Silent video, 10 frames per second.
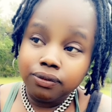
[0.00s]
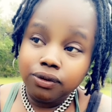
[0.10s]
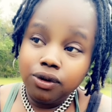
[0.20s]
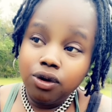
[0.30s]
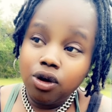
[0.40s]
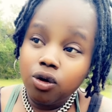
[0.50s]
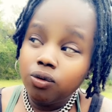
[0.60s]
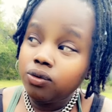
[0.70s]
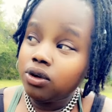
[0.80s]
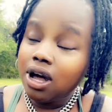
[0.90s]
You
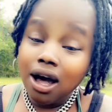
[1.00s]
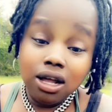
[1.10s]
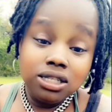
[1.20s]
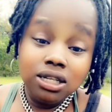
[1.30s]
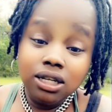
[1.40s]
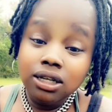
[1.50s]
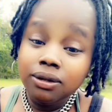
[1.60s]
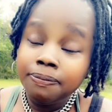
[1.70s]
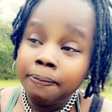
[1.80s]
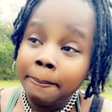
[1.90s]
know, honestly,
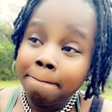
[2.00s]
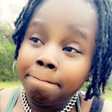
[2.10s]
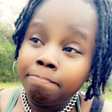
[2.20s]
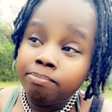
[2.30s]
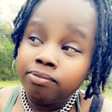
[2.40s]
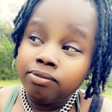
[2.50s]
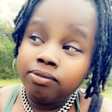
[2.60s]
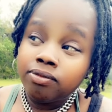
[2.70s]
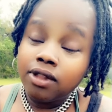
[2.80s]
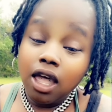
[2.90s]

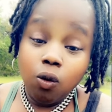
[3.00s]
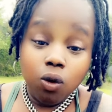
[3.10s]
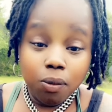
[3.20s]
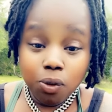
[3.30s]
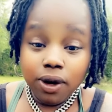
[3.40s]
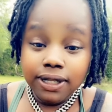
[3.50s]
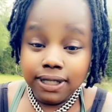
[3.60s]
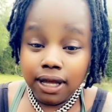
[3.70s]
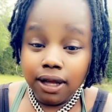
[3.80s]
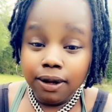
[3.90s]
at one point in
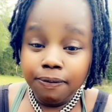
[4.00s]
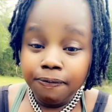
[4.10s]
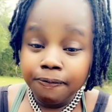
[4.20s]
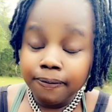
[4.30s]
time,